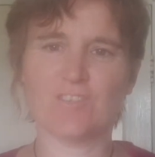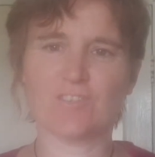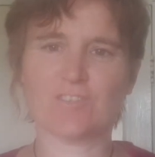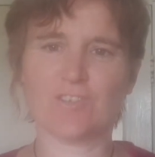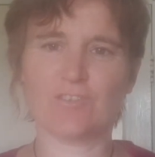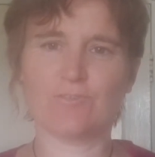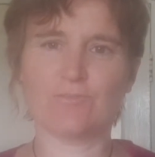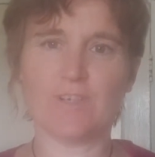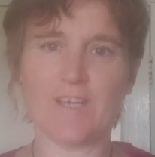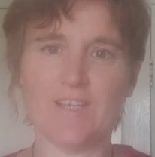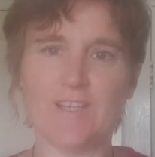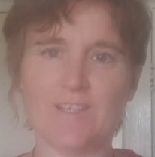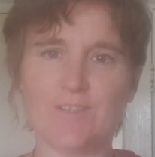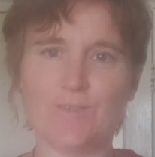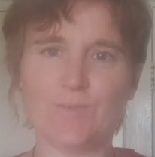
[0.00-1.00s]
So,
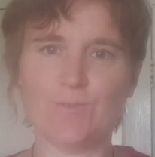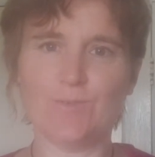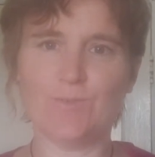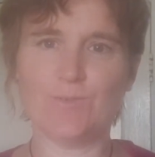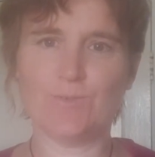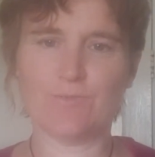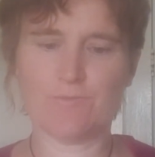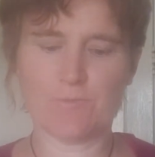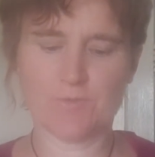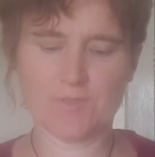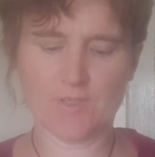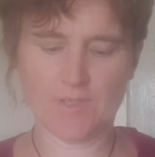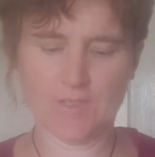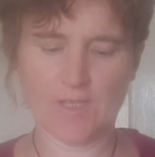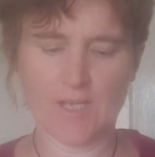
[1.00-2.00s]
hello
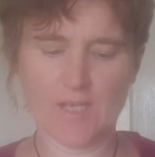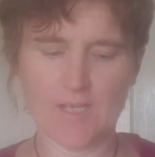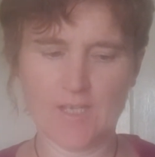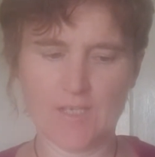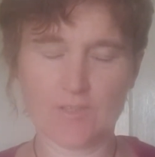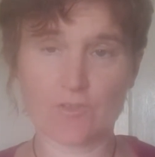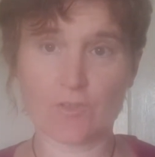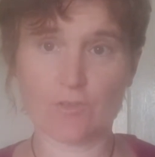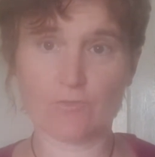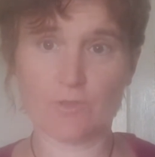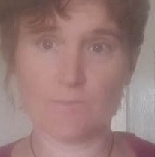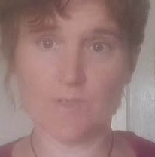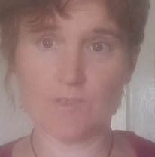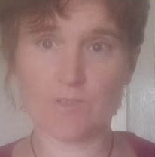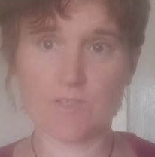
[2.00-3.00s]
everybody. So
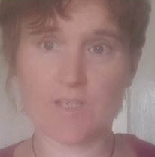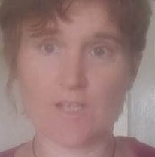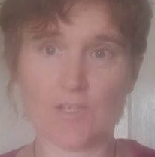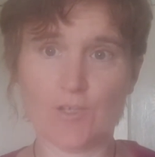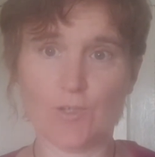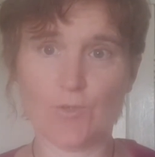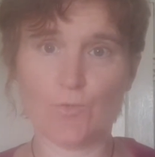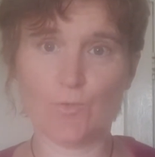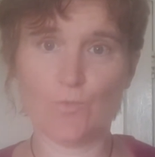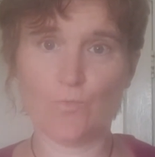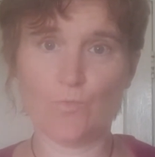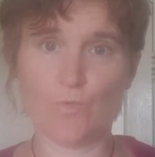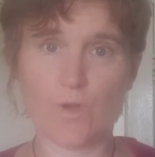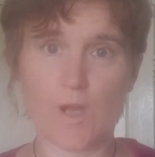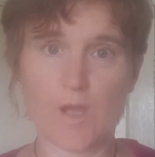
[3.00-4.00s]
I'm here to tell
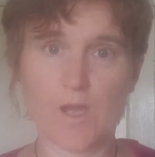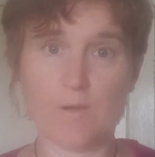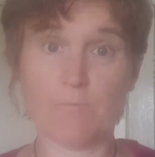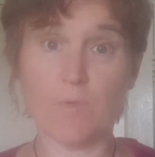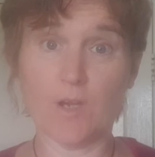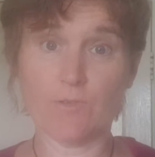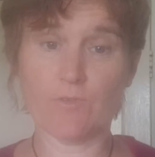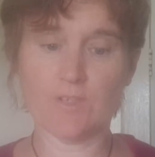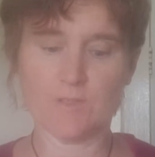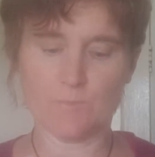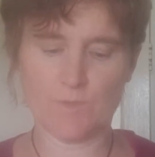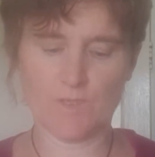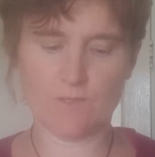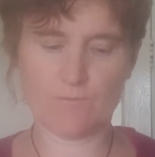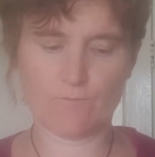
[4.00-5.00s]
you my
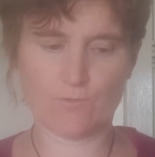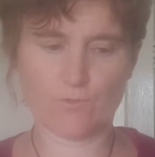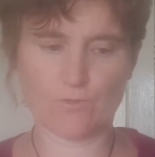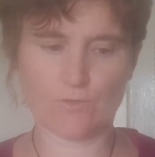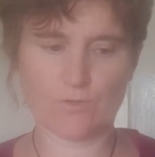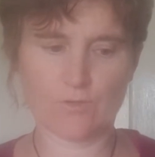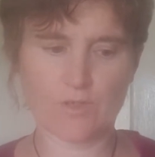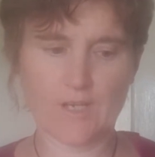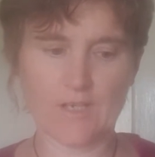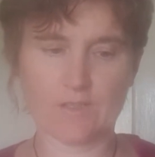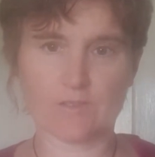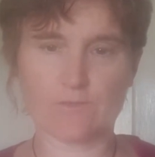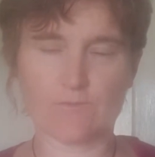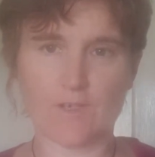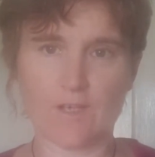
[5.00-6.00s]
recipe for
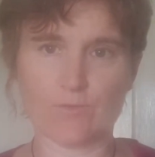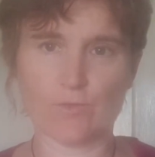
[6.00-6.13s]
elderflower